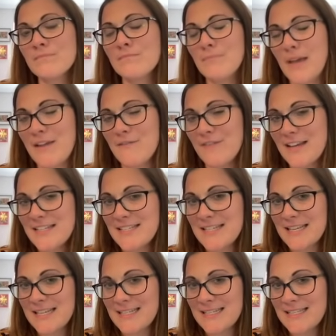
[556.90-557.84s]
But
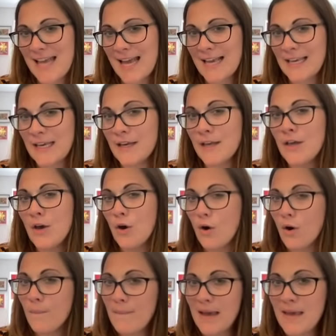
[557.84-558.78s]
investing in Saka
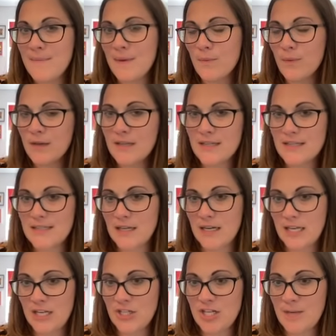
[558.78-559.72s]
or maybe one of the
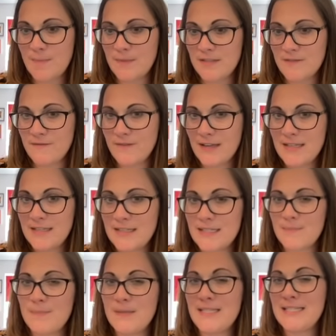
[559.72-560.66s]
slightly cheaper
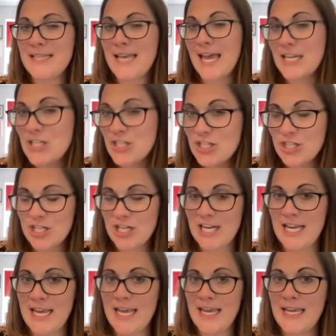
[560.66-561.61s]
defenders,
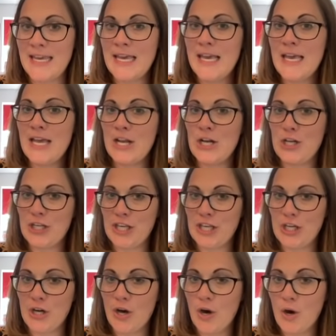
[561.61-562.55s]
potentially
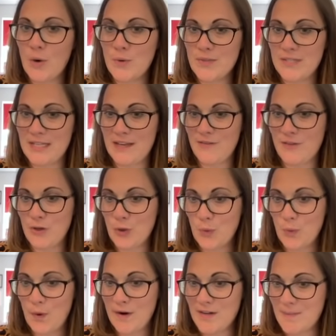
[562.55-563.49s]
looking at Holding if you're
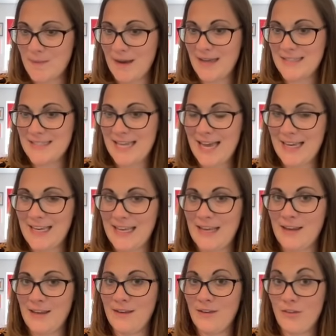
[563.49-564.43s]
not worried about
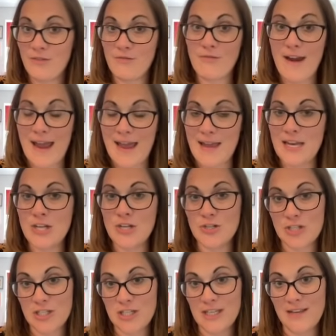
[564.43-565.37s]
attacking threat and
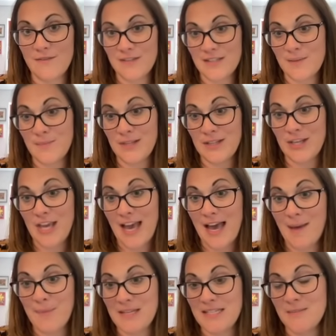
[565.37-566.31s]
you're just looking for somebody that you're
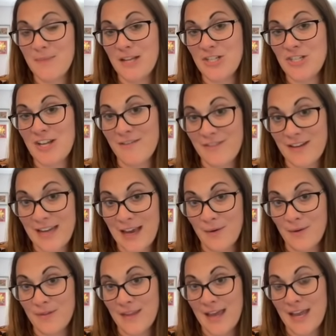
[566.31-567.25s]
happy to bench every
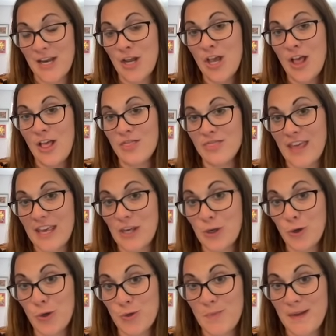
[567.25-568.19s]
now and then, they
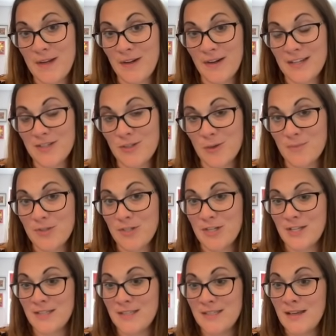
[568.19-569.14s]
could be nice
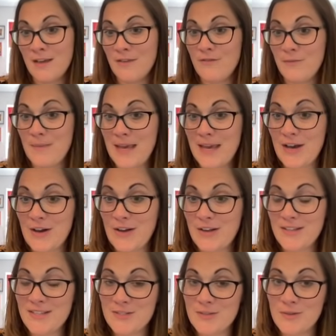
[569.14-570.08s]
options. For me at
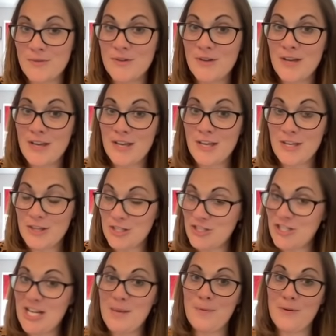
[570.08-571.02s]
Arsenal, the
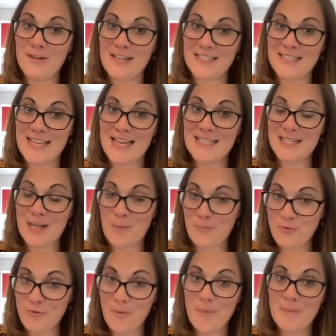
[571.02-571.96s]
cheaper assets are
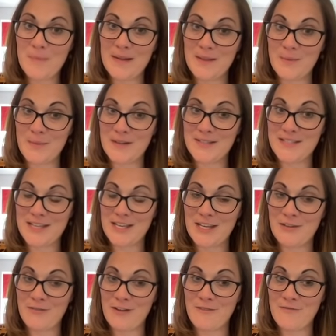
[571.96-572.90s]
probably the ones that you're
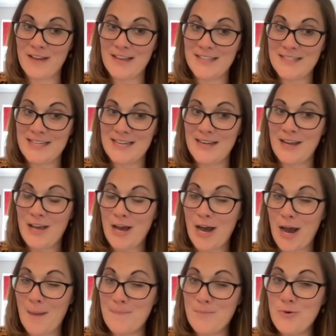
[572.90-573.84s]
going to invest in.
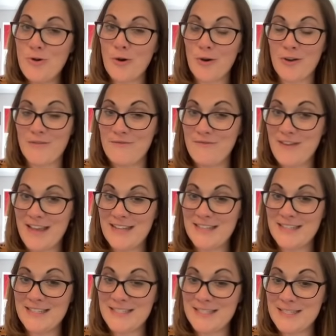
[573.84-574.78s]
I'm not
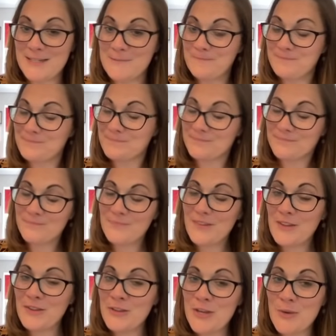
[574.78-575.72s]
convinced
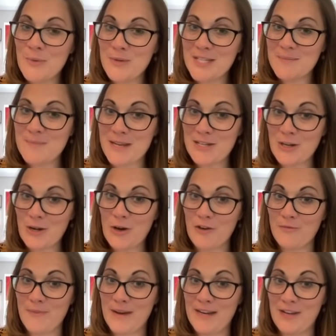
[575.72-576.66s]
that you want to spend a lot
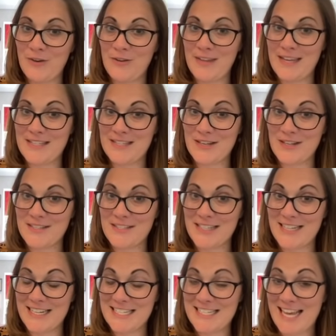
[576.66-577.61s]
of money on these
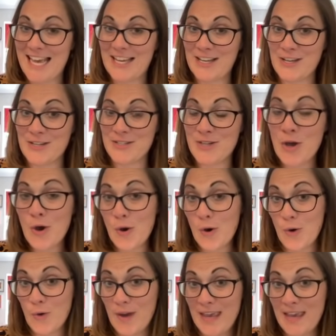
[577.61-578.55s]
Arsenal attackers
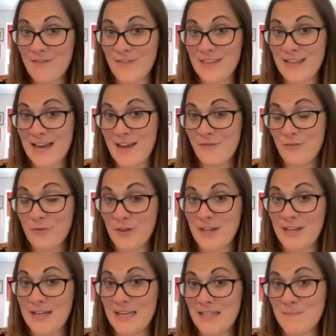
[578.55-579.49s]
or even the level that
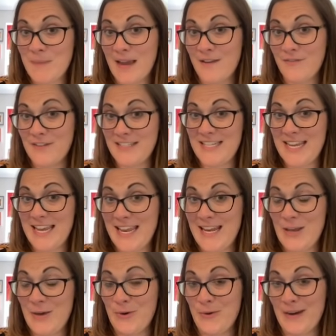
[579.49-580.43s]
you need to pay for
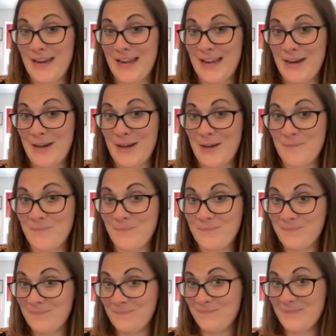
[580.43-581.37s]
Tierney or Leno.
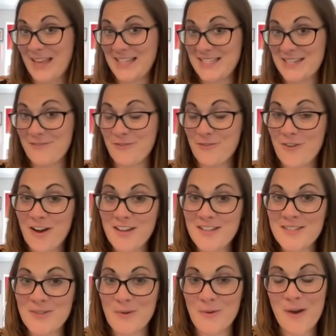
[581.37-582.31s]
That's it for
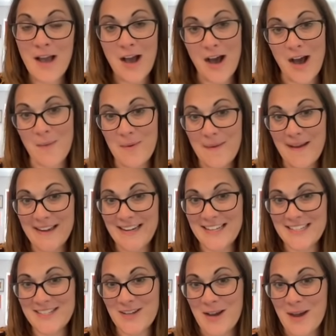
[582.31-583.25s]
Arsenal. I'll be back
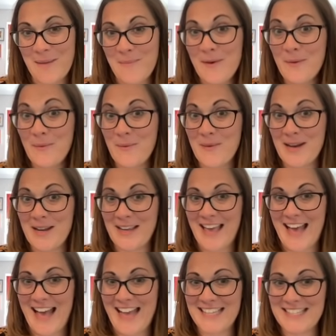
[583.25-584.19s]
next time when we look
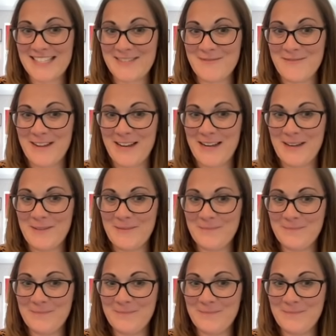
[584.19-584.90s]
at Aston Villa.